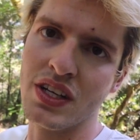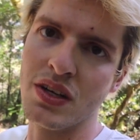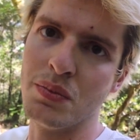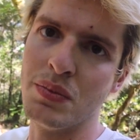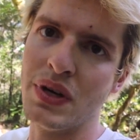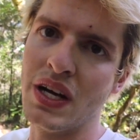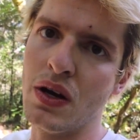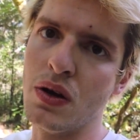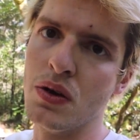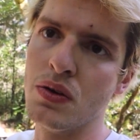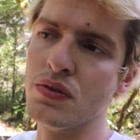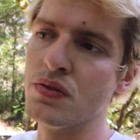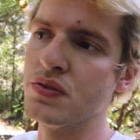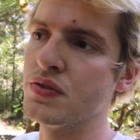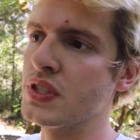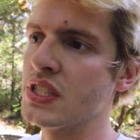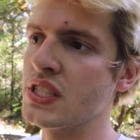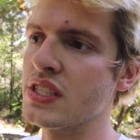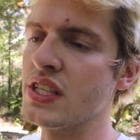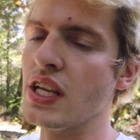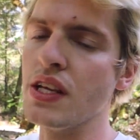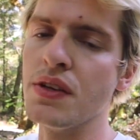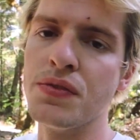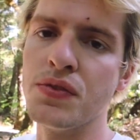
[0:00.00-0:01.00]
about
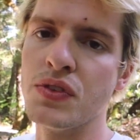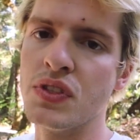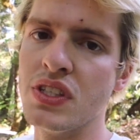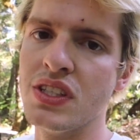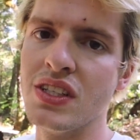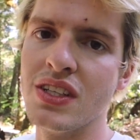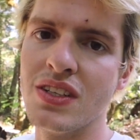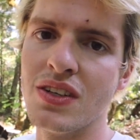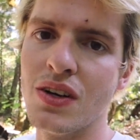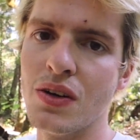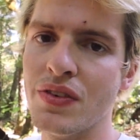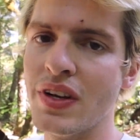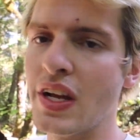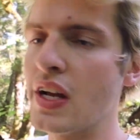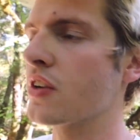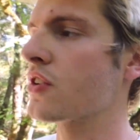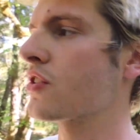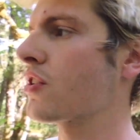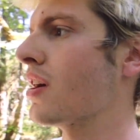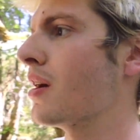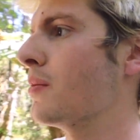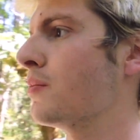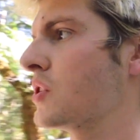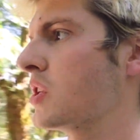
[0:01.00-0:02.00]
safety and all that
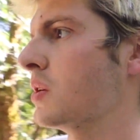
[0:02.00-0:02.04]
crap.